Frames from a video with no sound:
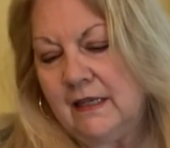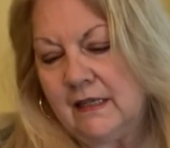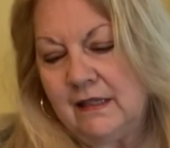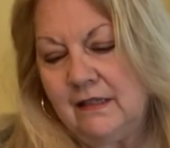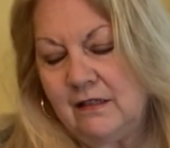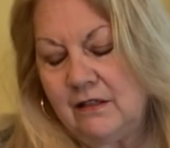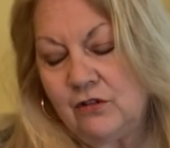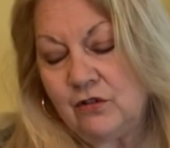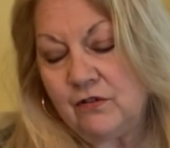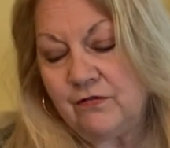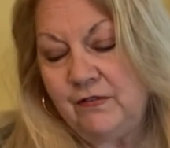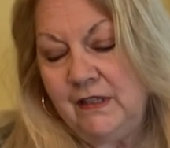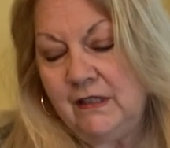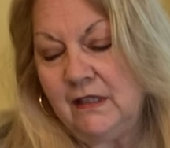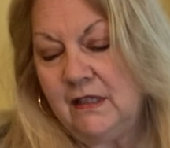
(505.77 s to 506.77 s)
is that you're
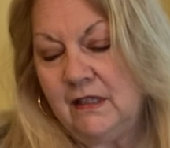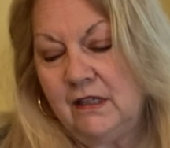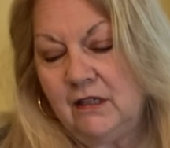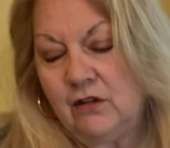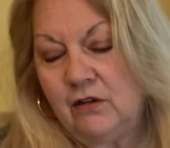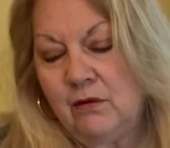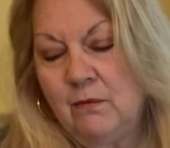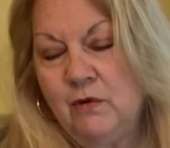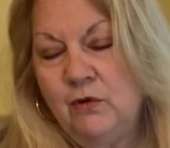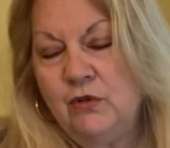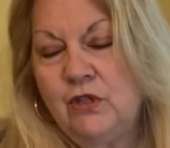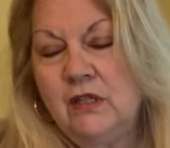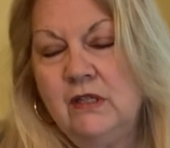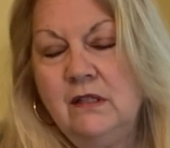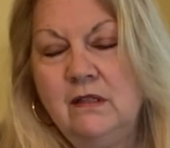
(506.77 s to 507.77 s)
feeling like your
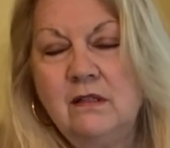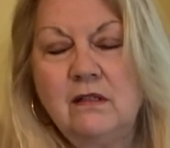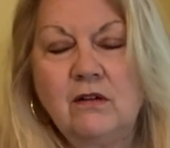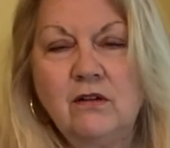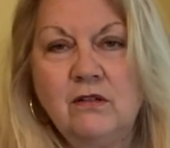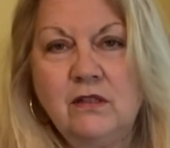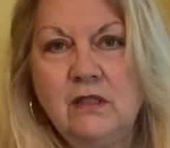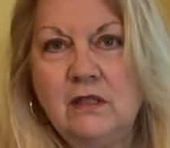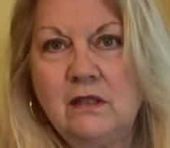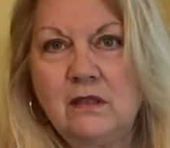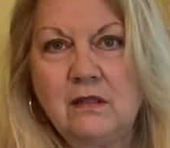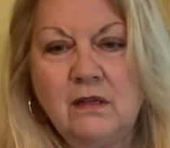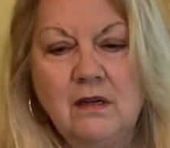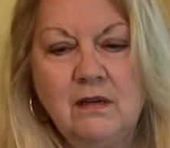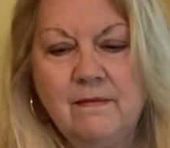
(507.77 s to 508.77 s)
emotions are just
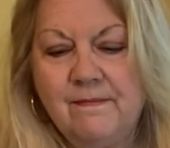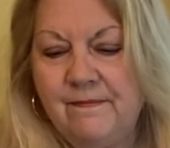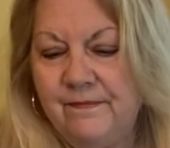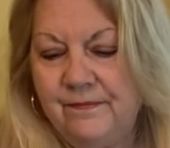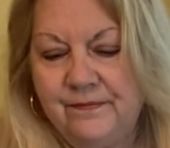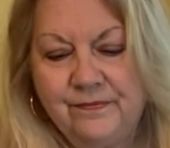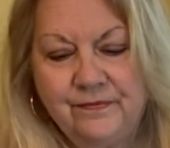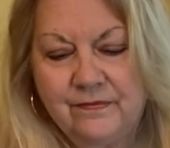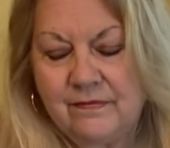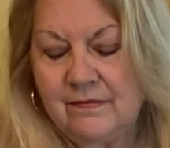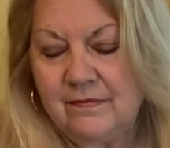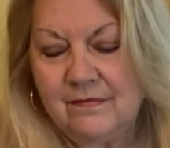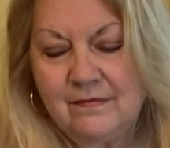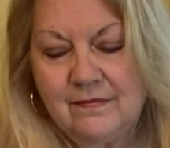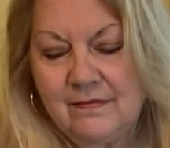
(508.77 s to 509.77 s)
um,
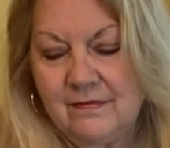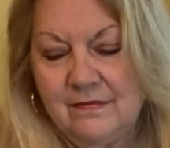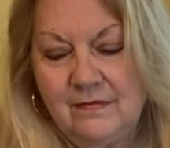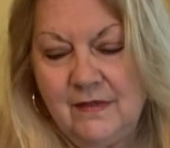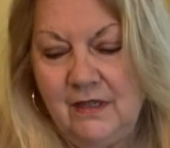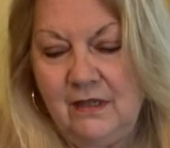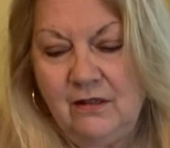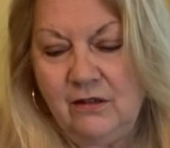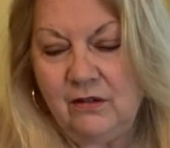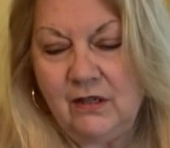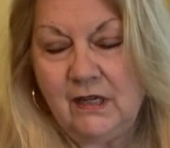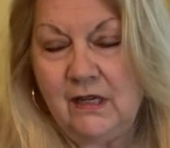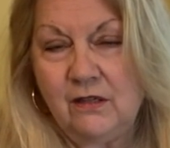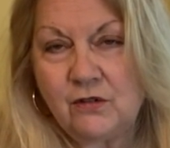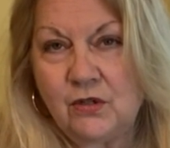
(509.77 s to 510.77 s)
you know, you
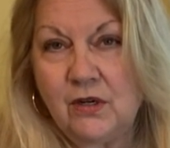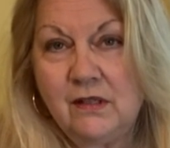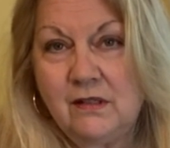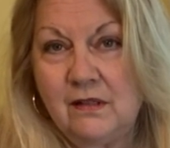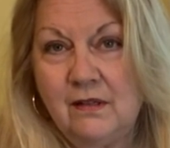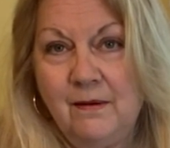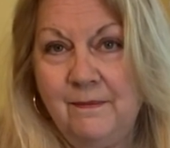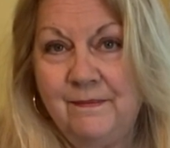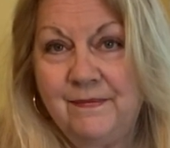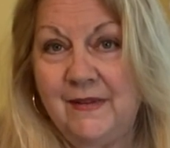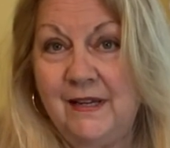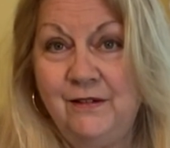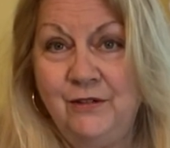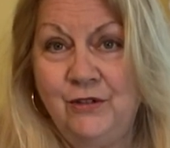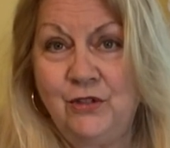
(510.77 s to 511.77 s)
can't trust them
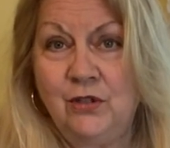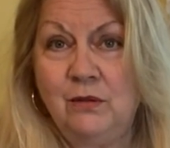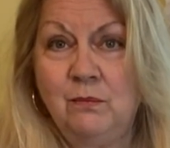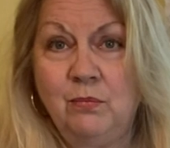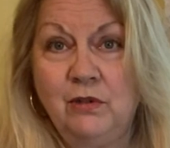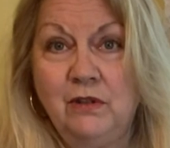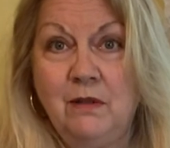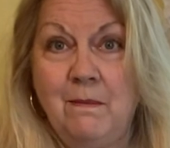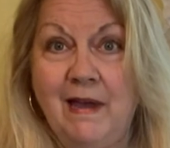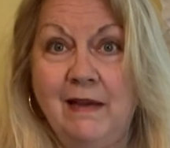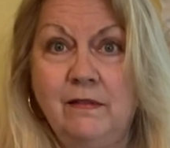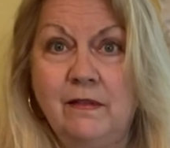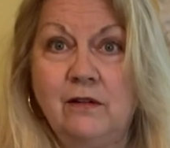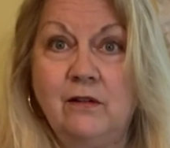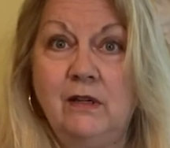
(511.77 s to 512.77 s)
and you shouldn't put them
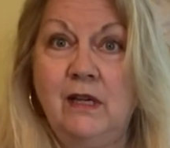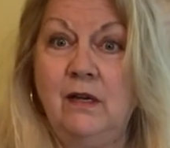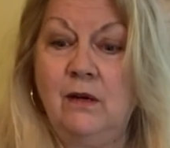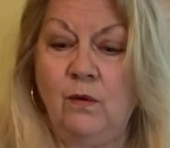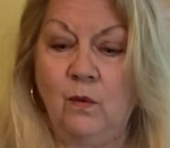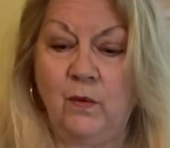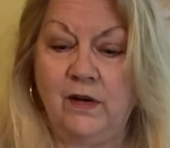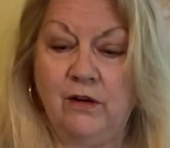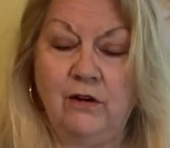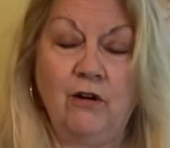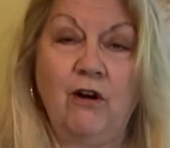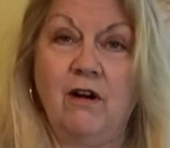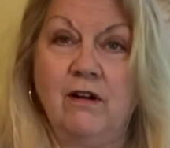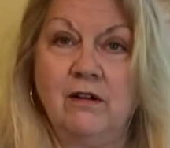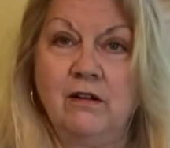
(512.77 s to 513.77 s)
out there. You can't wear your
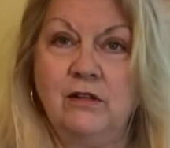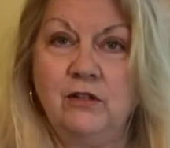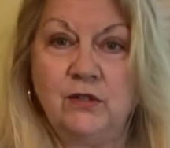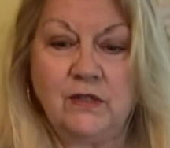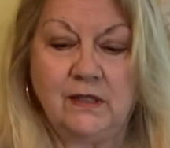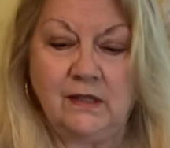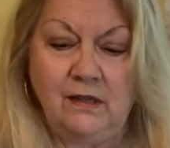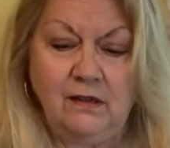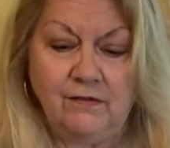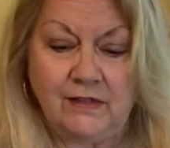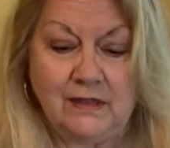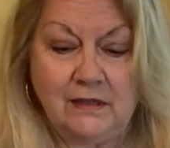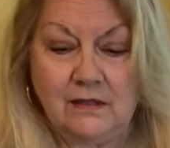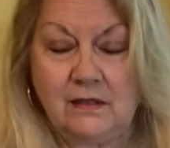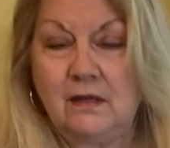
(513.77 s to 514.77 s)
heart on your sleeve
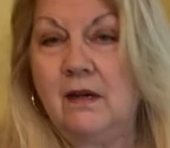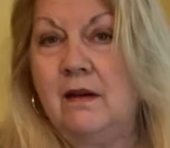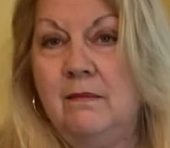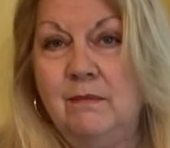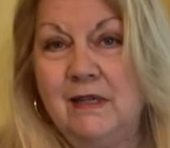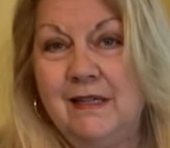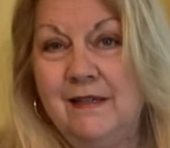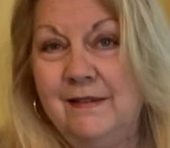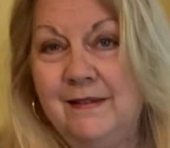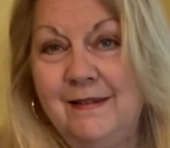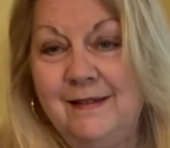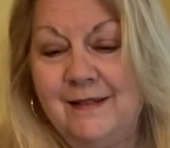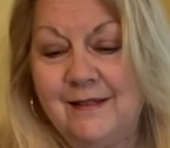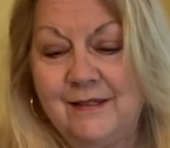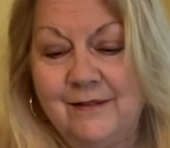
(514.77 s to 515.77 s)
at this time because
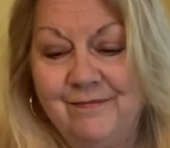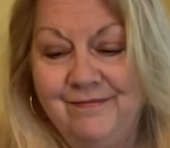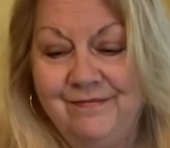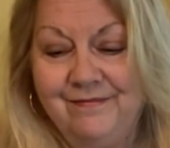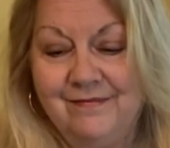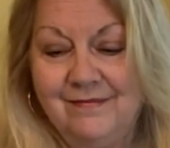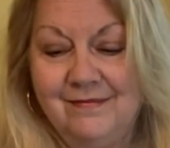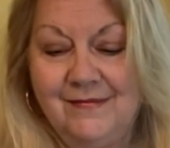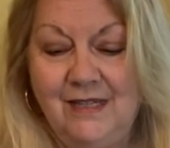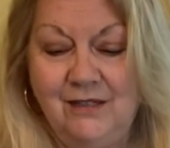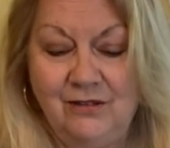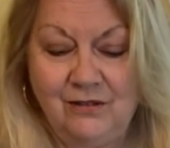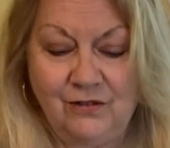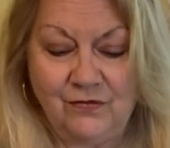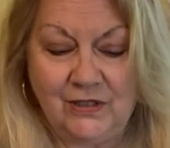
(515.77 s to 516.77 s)
it's you know,
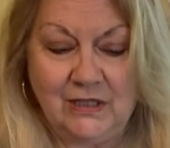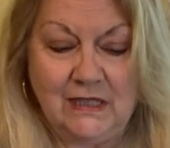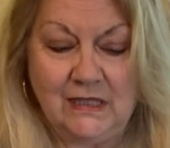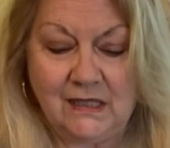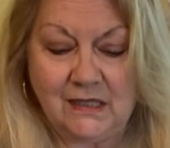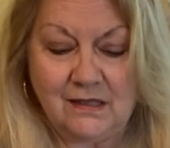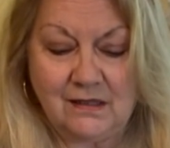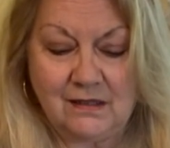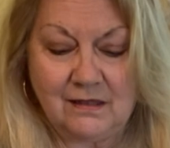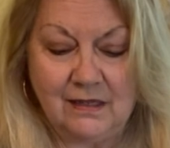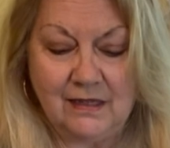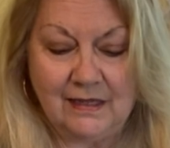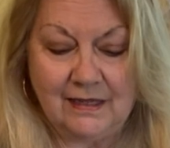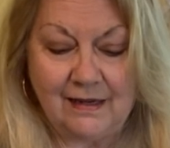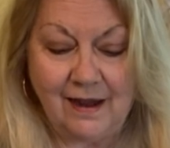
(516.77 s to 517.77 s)
it's feeling like it's
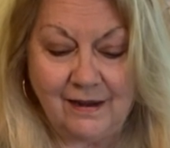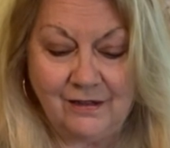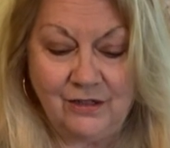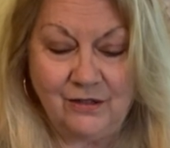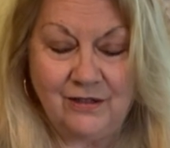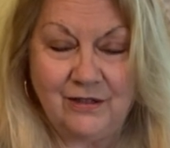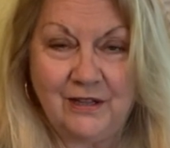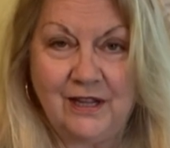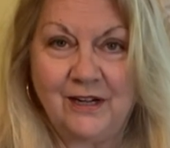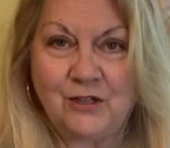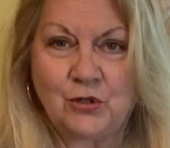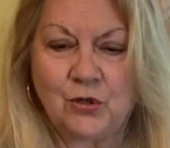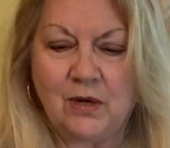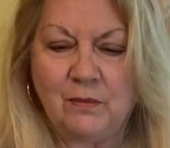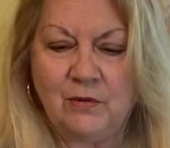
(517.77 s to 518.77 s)
gotten you in a lot of
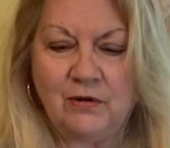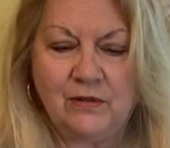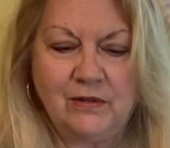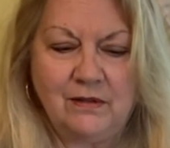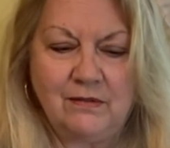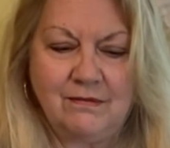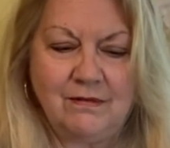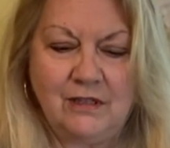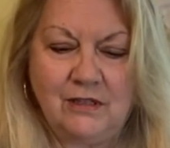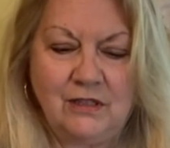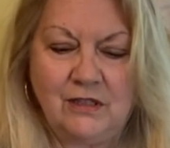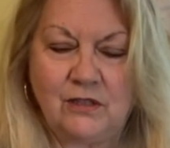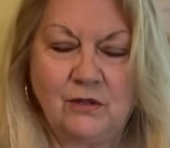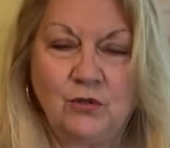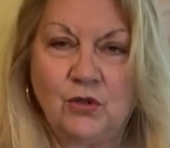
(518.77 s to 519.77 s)
trouble and you
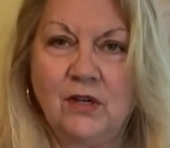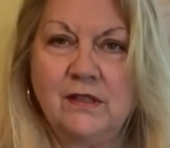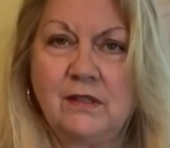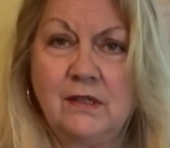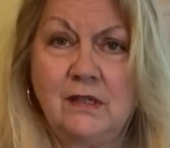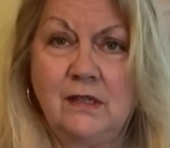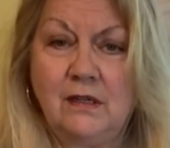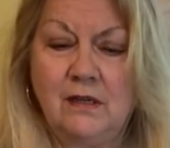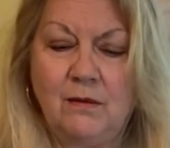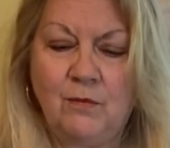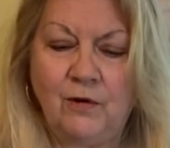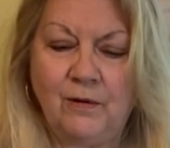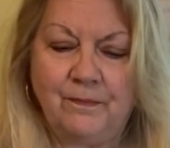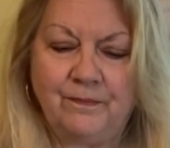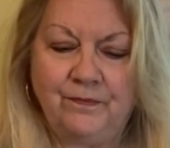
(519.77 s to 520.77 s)
just don't trust it
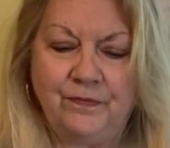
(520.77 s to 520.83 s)
anymore.